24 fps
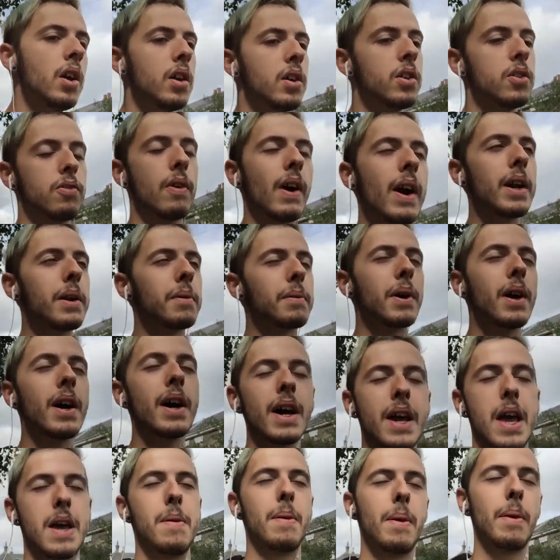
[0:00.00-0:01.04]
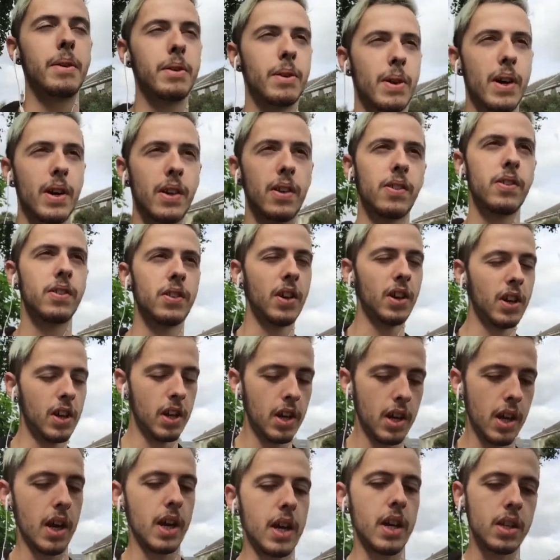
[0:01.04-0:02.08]
This random guy came up to us
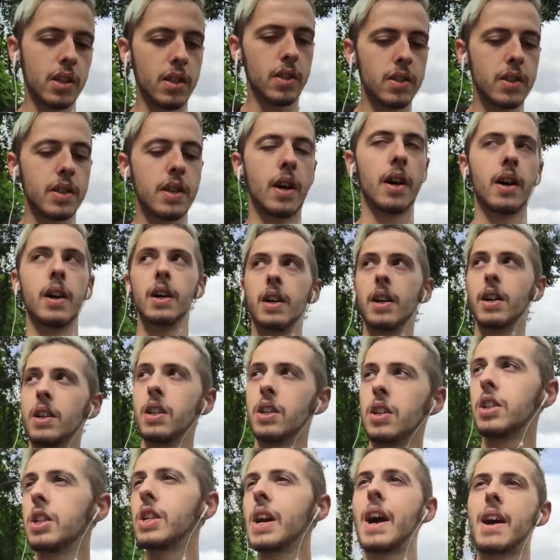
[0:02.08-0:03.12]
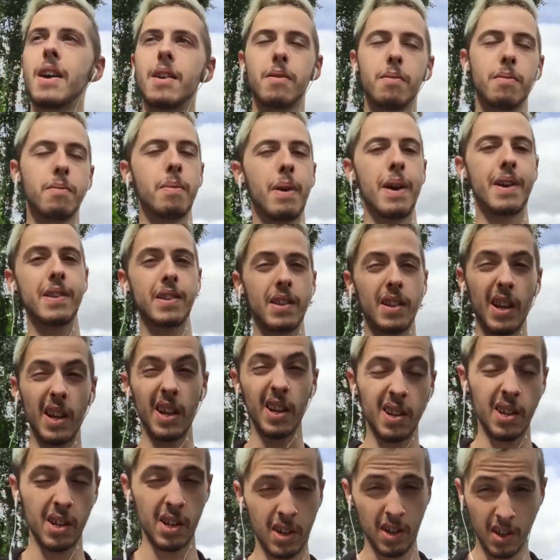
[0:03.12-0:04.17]
and started chatting basically.
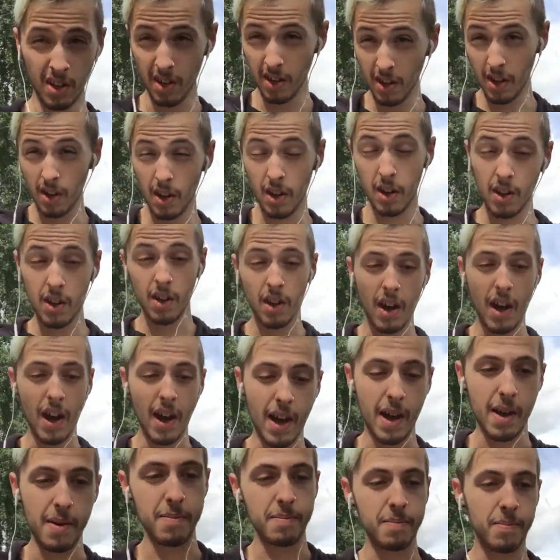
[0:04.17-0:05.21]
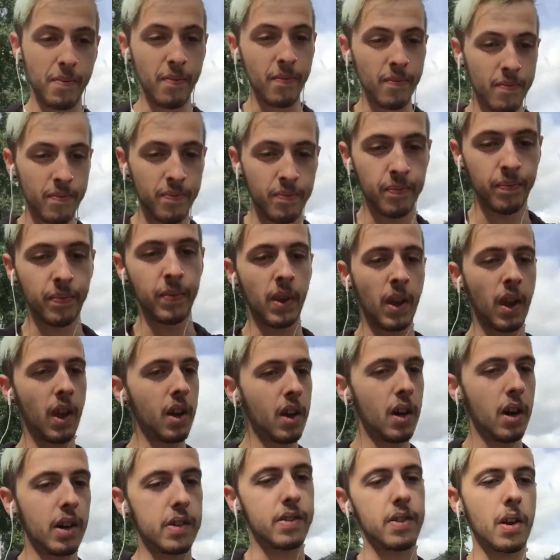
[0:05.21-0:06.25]
I
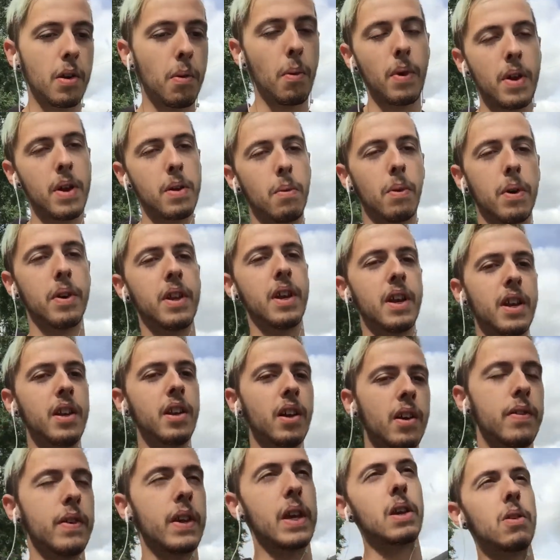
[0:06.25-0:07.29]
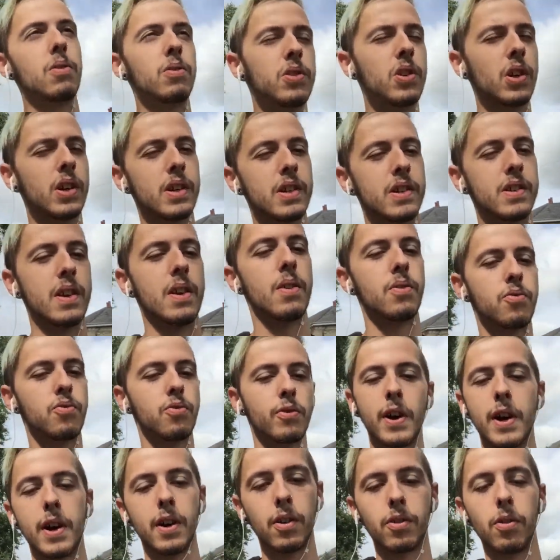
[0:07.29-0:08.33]
don't know what he wanted, I think he was trying to sell
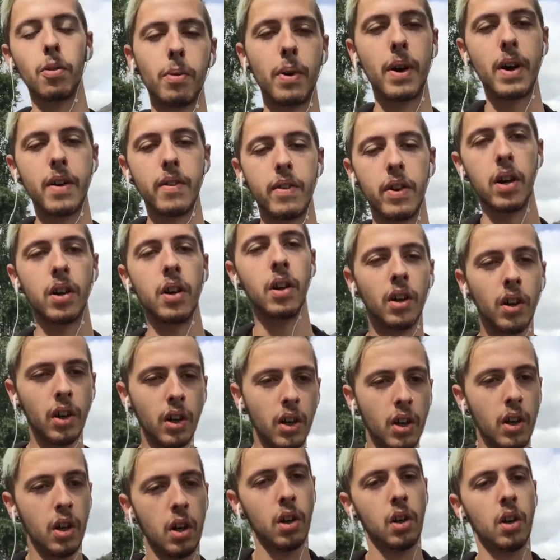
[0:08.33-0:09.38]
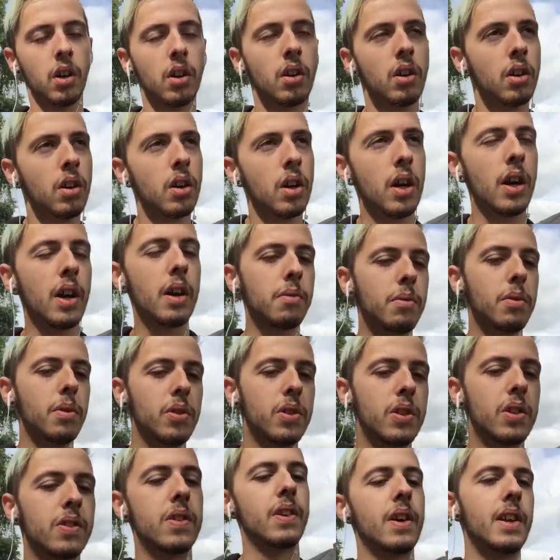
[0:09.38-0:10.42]
drugs or whatever. And we were
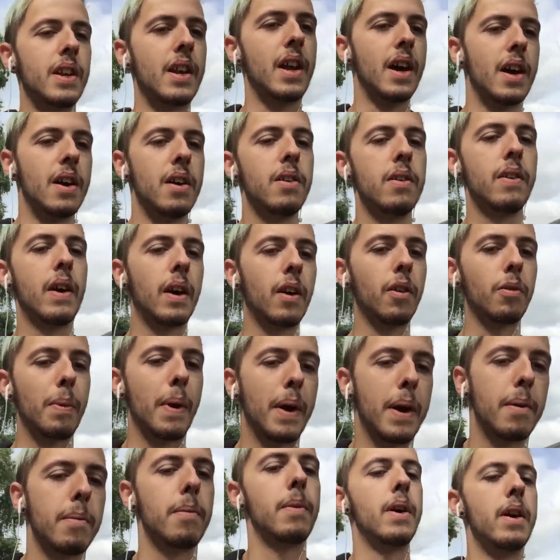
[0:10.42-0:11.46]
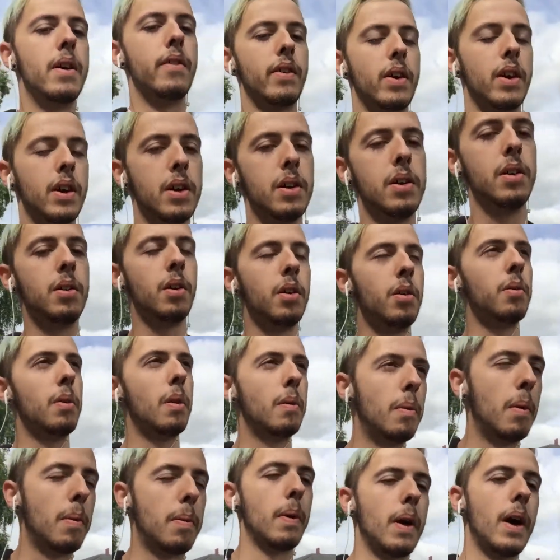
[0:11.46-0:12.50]
just like, no, thanks mate, whatever, blah
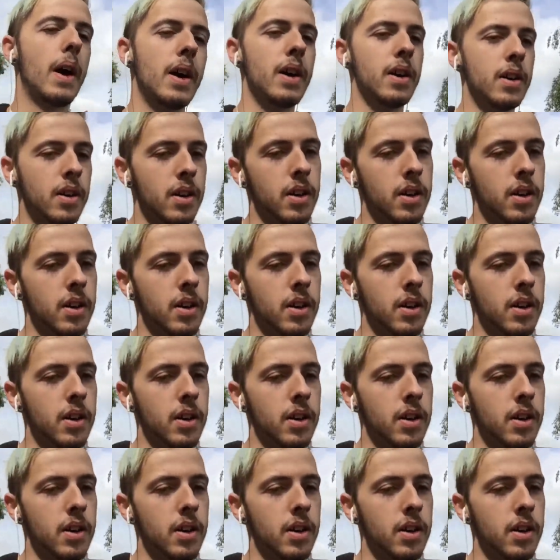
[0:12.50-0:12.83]
blah blah.